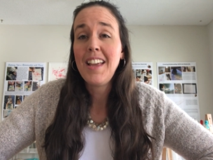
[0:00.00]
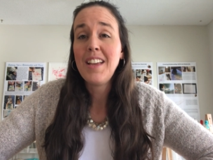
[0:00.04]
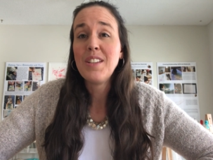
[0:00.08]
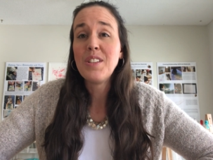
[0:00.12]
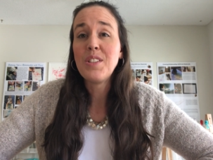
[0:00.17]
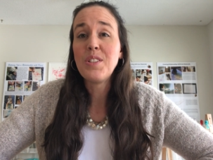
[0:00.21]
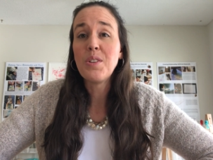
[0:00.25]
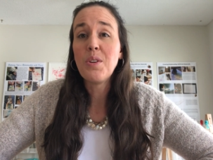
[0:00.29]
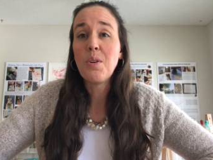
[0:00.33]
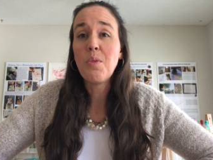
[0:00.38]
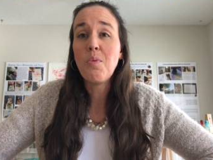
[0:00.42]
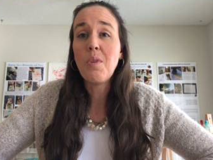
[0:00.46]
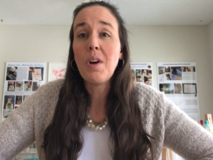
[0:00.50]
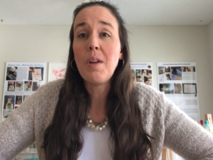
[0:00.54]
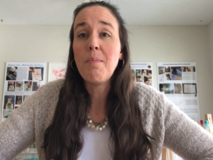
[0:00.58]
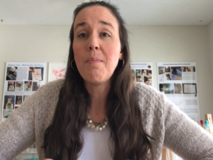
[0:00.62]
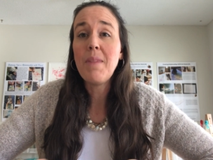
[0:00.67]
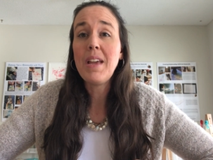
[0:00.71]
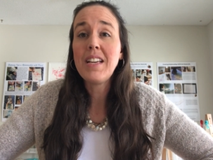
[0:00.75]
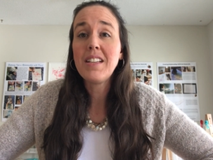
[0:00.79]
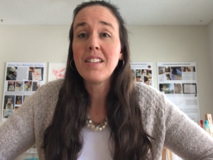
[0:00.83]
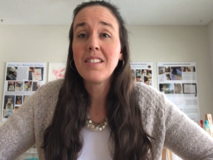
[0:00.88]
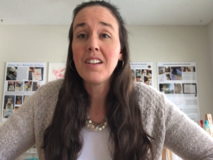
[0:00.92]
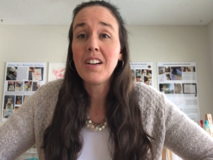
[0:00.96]
So what
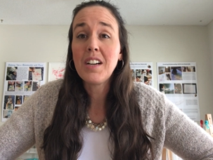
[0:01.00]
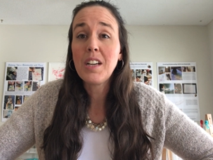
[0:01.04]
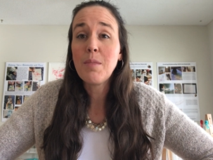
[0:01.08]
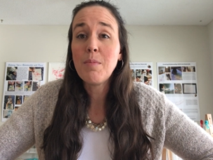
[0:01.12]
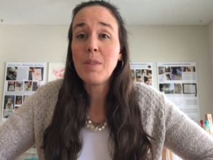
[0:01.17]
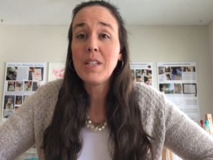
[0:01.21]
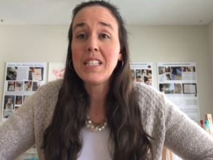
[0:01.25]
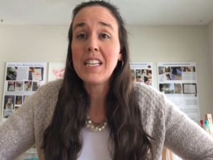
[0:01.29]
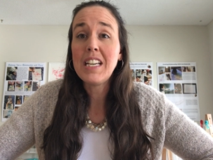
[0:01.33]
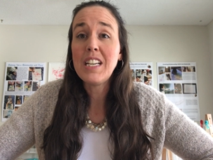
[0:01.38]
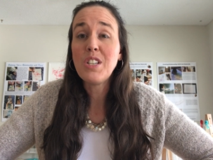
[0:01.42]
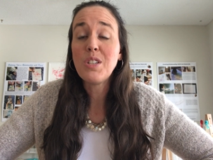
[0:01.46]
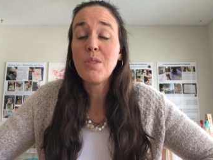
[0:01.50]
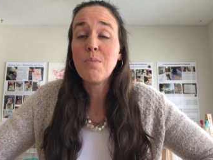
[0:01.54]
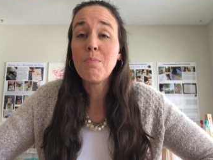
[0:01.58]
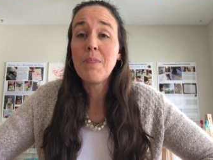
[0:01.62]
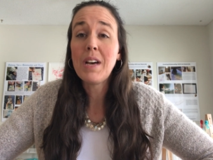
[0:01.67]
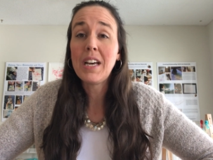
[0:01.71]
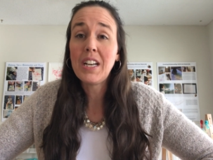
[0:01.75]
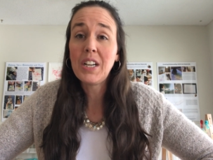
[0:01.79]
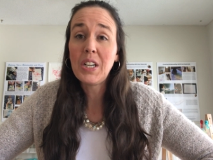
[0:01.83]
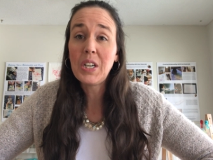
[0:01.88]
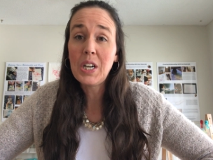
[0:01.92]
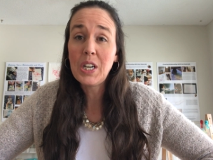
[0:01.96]
makes documentation
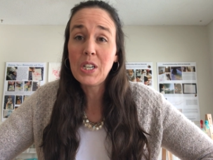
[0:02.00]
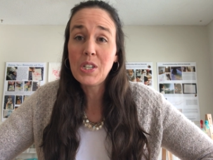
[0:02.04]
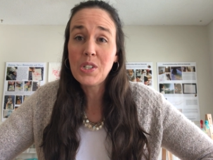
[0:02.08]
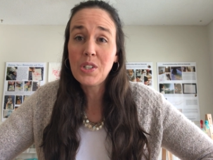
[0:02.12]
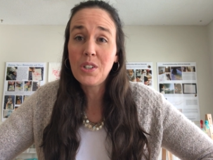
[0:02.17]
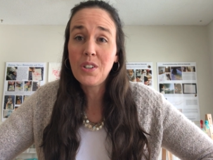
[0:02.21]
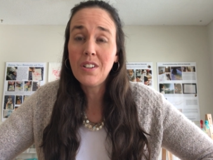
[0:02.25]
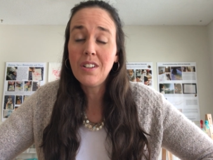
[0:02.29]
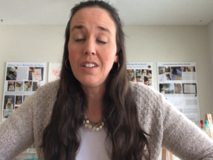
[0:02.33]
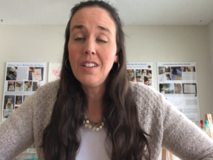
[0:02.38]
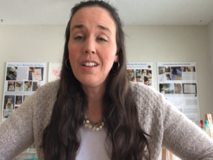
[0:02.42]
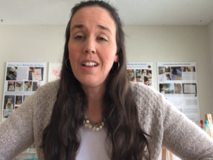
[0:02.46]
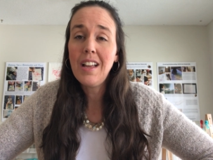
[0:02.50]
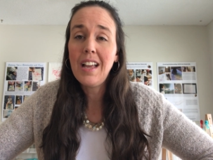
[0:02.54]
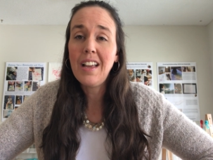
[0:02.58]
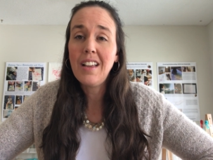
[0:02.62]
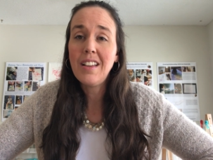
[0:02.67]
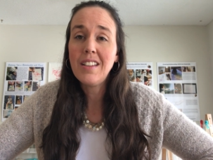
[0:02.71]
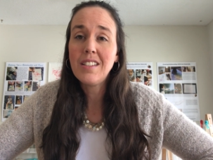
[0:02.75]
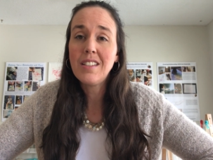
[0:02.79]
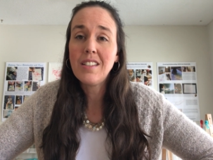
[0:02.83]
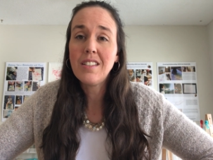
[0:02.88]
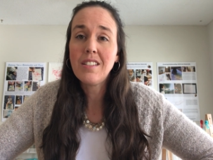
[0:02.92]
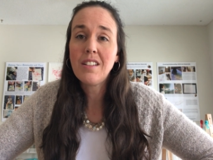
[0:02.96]
pedagogical,
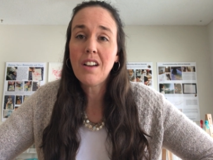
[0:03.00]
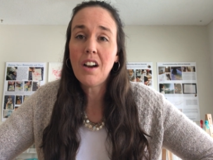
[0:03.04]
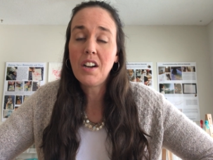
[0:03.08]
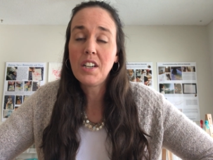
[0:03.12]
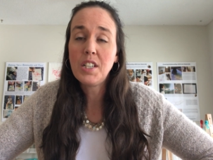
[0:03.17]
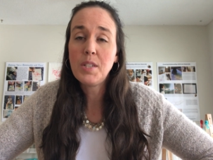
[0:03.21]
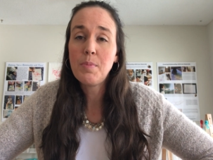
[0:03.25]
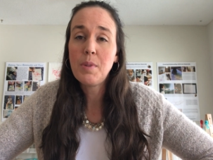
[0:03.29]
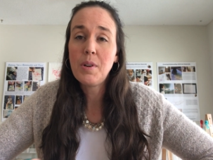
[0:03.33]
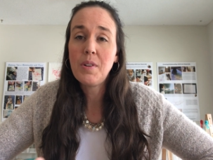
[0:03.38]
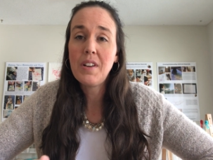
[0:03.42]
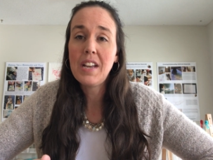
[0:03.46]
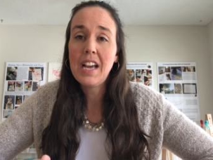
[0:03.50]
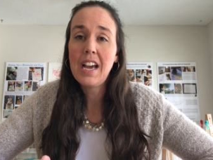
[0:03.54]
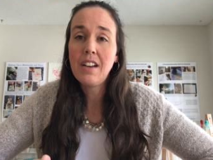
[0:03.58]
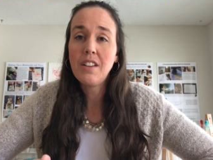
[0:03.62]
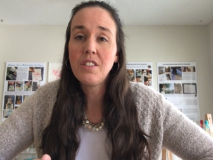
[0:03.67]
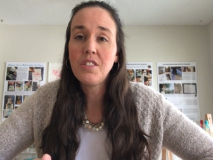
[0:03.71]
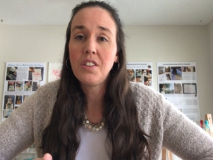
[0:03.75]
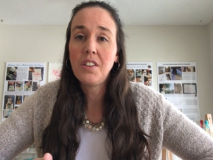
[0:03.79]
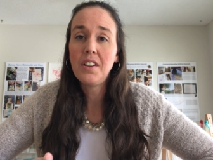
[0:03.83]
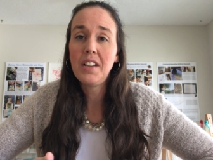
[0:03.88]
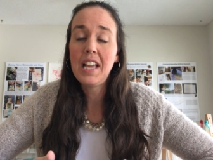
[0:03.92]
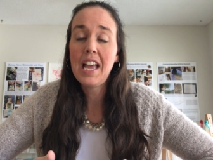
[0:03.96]
as is talked about in How
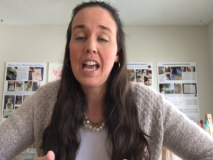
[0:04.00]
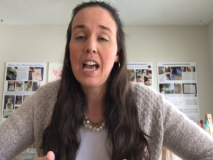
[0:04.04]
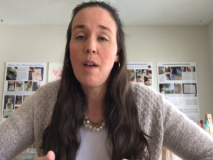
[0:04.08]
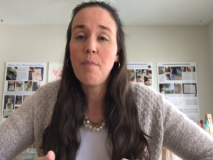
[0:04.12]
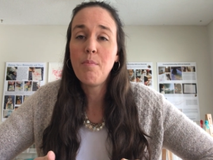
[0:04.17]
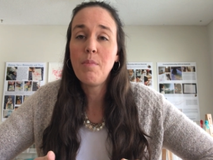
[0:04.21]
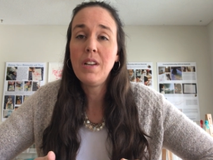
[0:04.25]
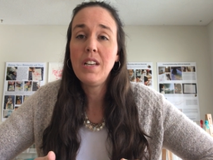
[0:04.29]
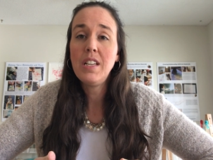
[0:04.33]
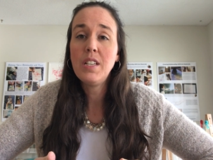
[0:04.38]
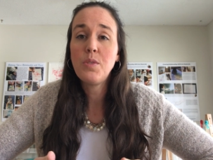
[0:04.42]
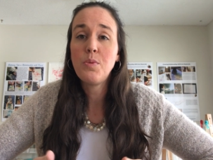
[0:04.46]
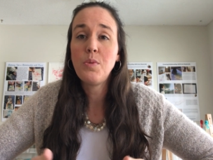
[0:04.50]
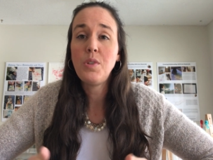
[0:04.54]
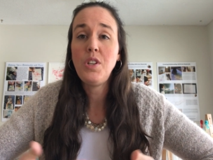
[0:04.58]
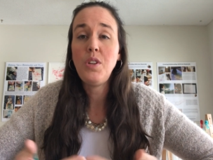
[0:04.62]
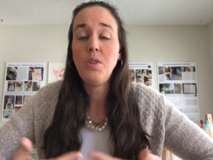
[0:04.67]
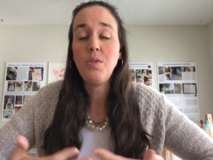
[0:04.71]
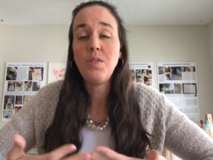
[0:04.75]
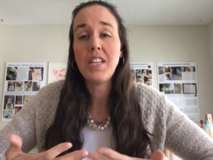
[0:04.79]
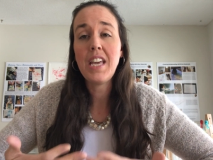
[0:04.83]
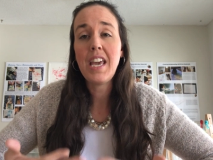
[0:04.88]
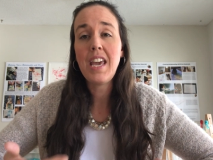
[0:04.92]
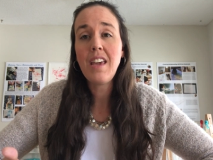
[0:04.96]
Does Learning Happen, is when
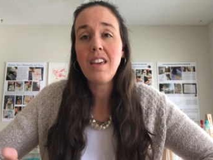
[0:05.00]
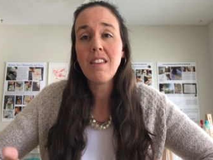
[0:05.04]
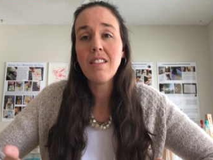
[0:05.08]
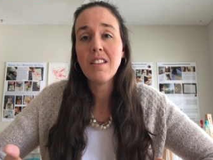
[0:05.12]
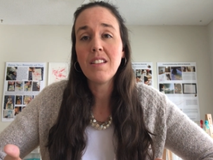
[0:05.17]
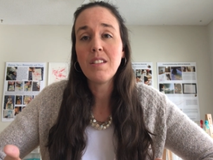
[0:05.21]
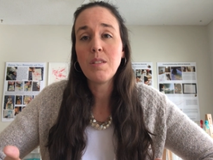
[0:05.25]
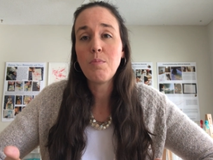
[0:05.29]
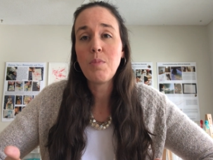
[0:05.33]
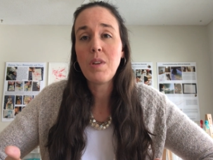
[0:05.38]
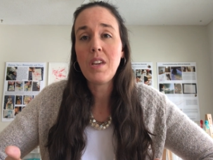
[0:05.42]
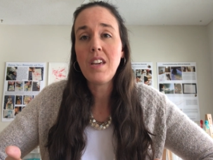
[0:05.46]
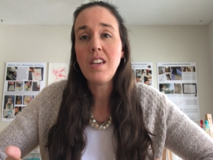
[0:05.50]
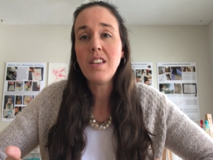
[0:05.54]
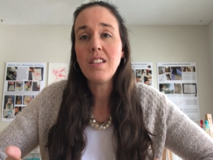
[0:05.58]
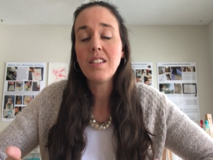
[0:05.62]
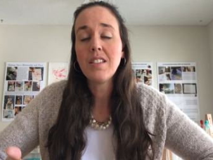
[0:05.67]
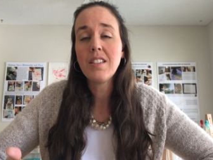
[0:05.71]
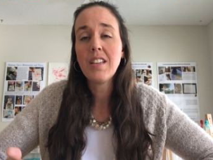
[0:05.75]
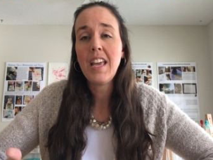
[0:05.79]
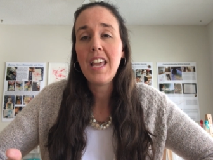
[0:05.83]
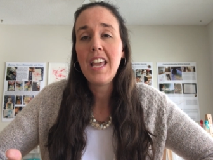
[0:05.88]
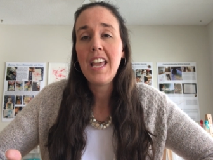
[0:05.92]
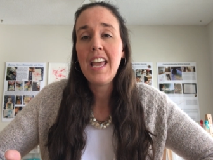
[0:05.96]
you take this
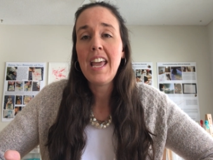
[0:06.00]
piece